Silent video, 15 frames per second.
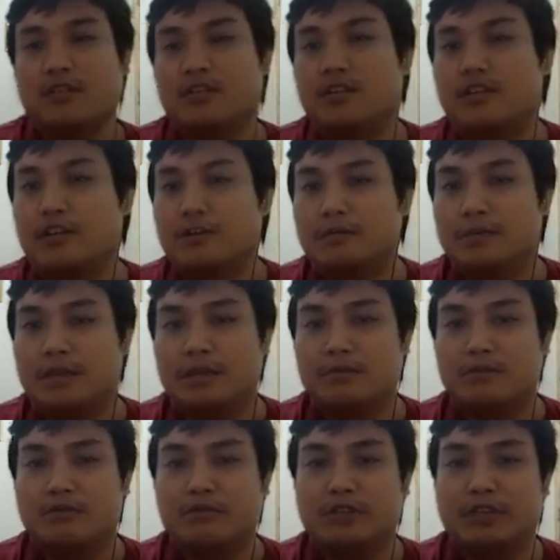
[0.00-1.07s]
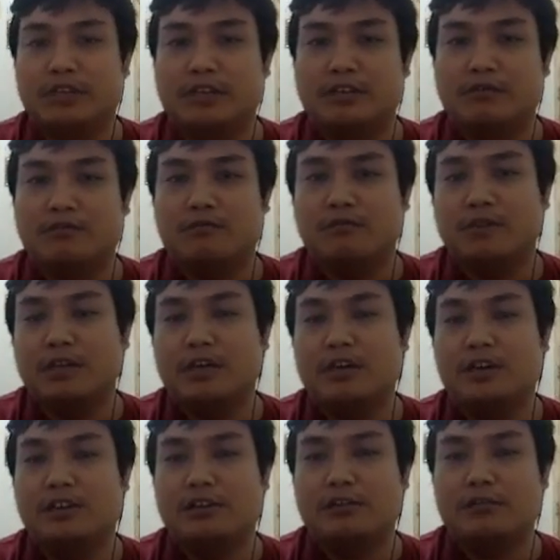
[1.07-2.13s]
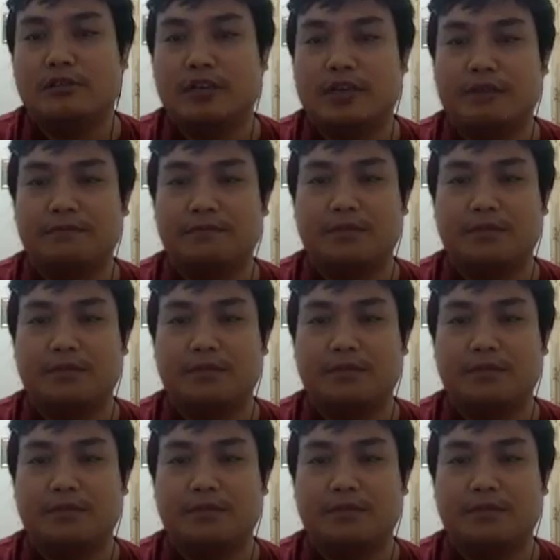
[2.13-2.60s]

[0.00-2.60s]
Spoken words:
of them to 0, we also have